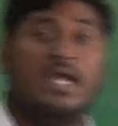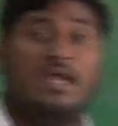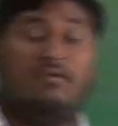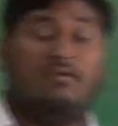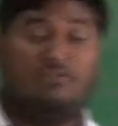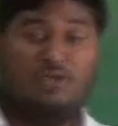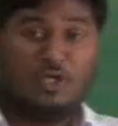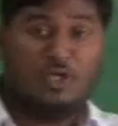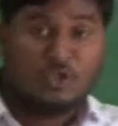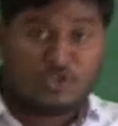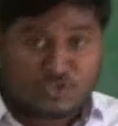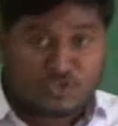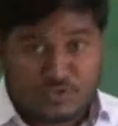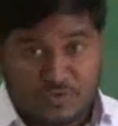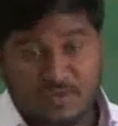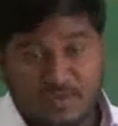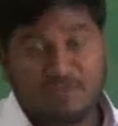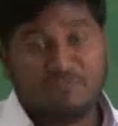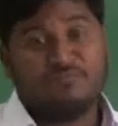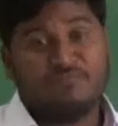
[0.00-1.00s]
In the
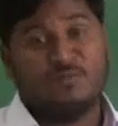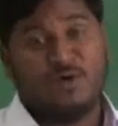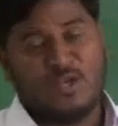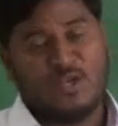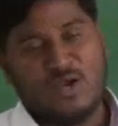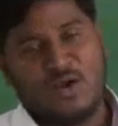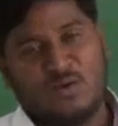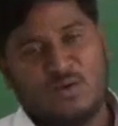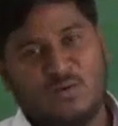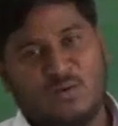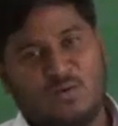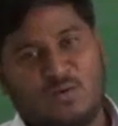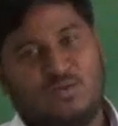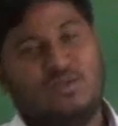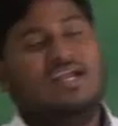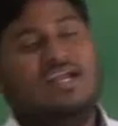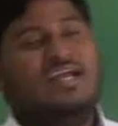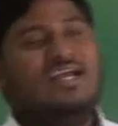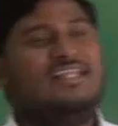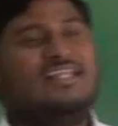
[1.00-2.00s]
history of
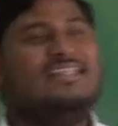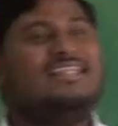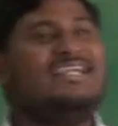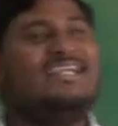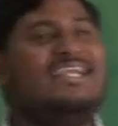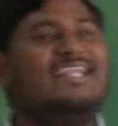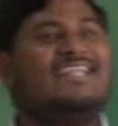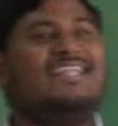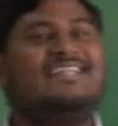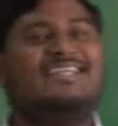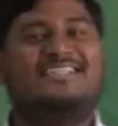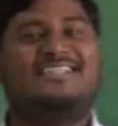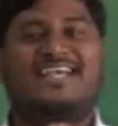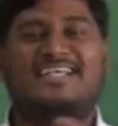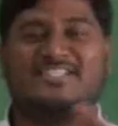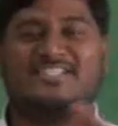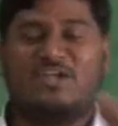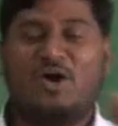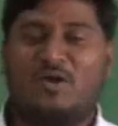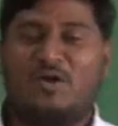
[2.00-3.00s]
Monaco, this
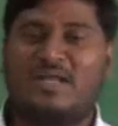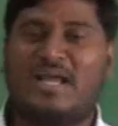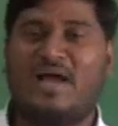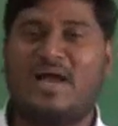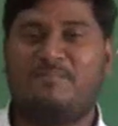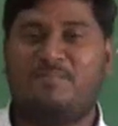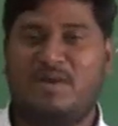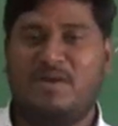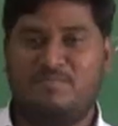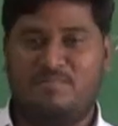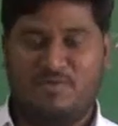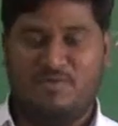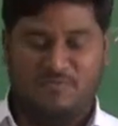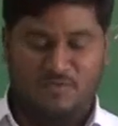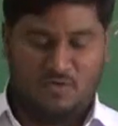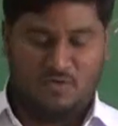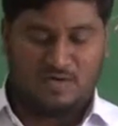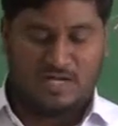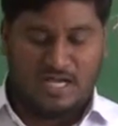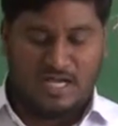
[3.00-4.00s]
has not happened
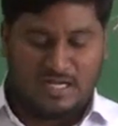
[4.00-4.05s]
before.